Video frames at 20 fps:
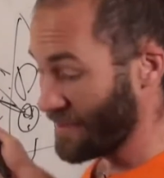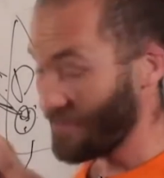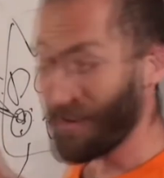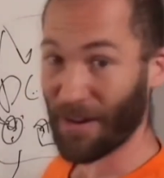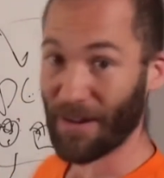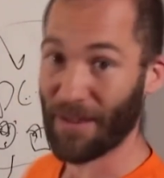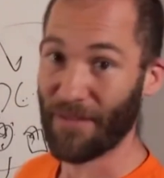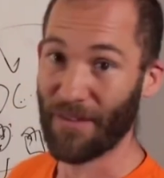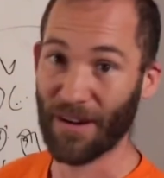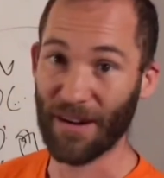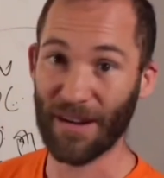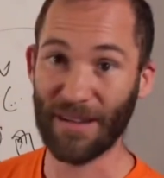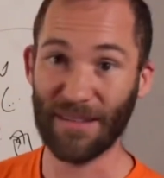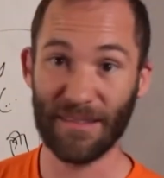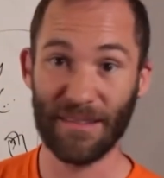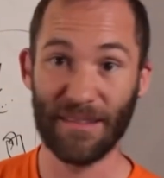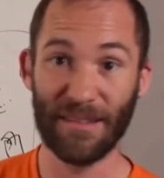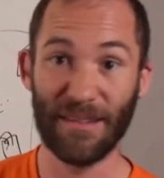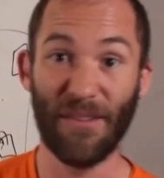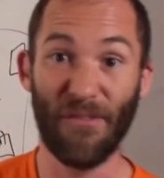very, very,
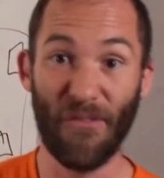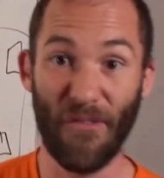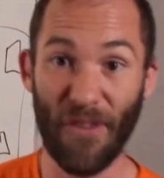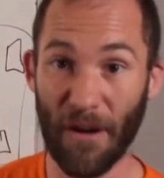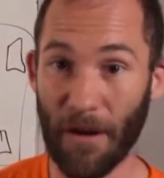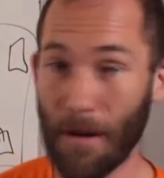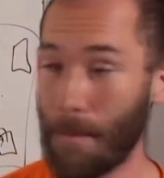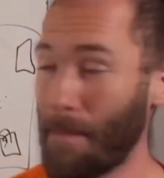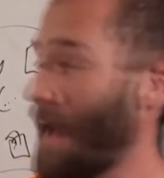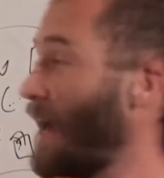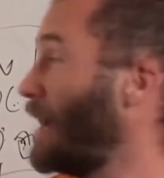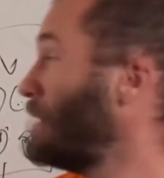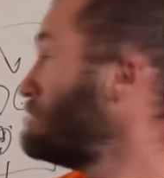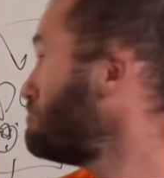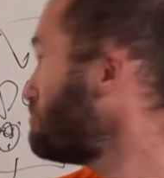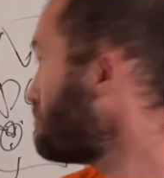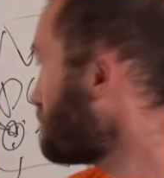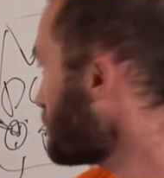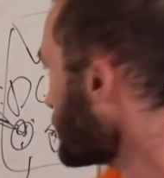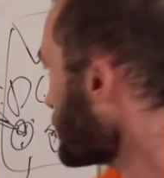very bad.